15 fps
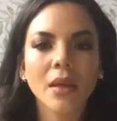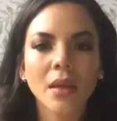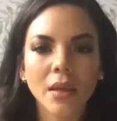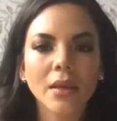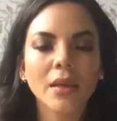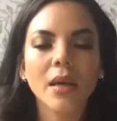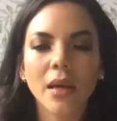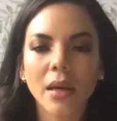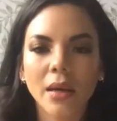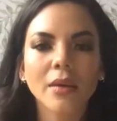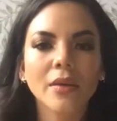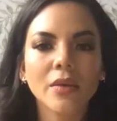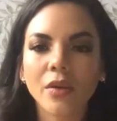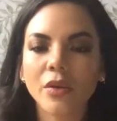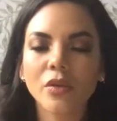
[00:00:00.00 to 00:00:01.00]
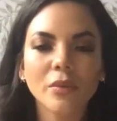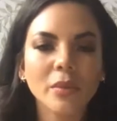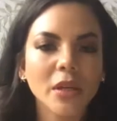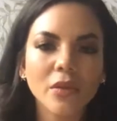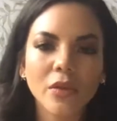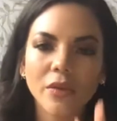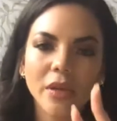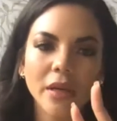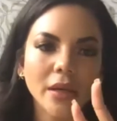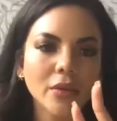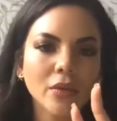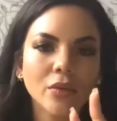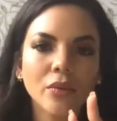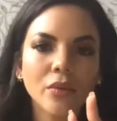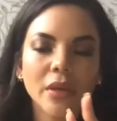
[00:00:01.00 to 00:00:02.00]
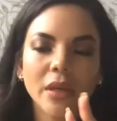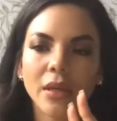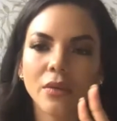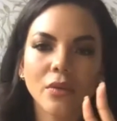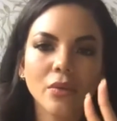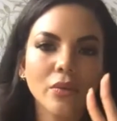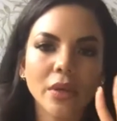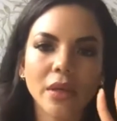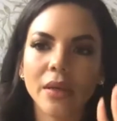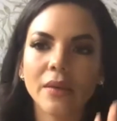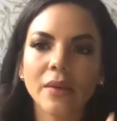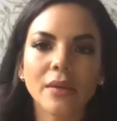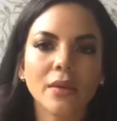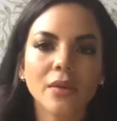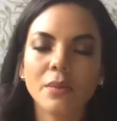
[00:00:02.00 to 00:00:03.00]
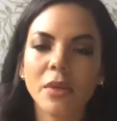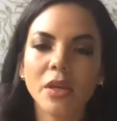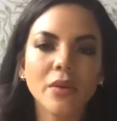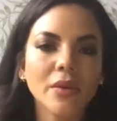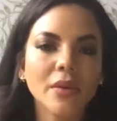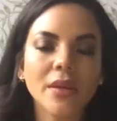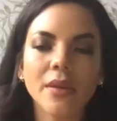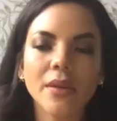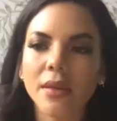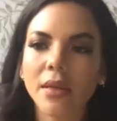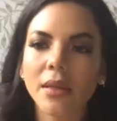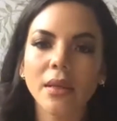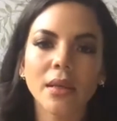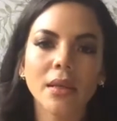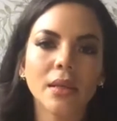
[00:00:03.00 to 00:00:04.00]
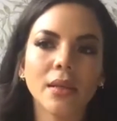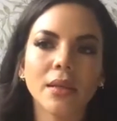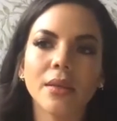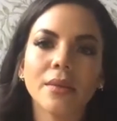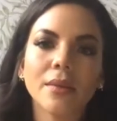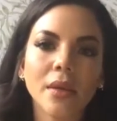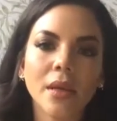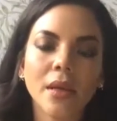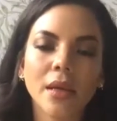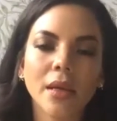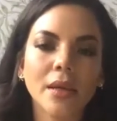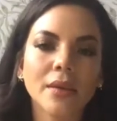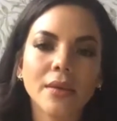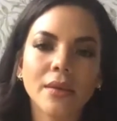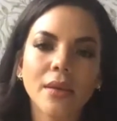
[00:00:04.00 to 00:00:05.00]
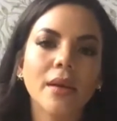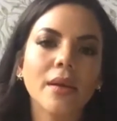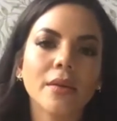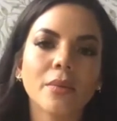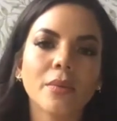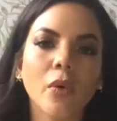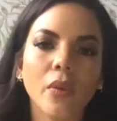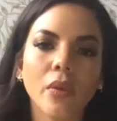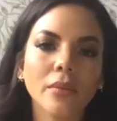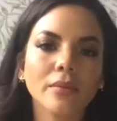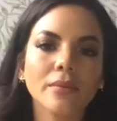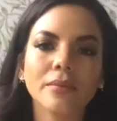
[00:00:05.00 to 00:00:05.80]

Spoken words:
Yeah. So to me, those are two keys: be consistent and start small.